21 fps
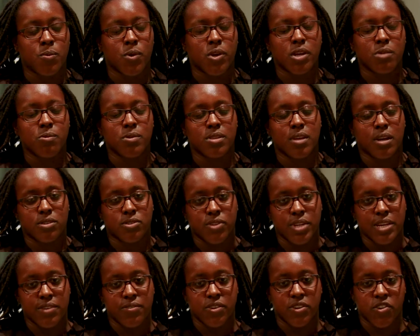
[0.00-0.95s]
Working with
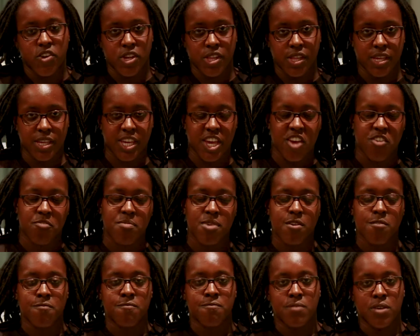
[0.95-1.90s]
Dr. Avery really gave
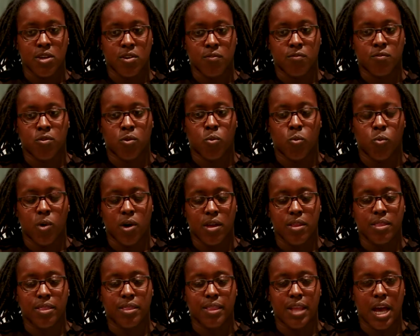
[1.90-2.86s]
me a feel for
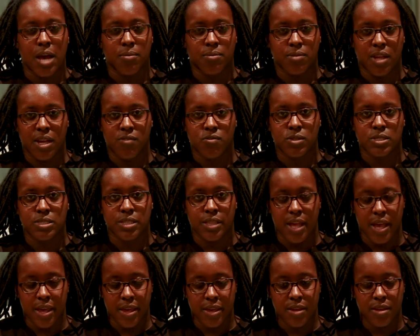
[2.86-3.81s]
what lab life was
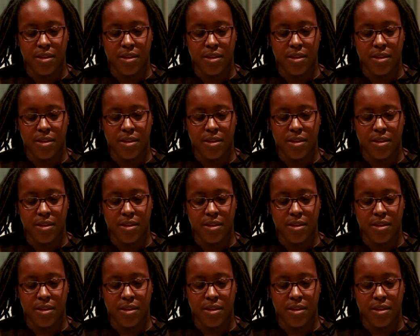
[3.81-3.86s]
like.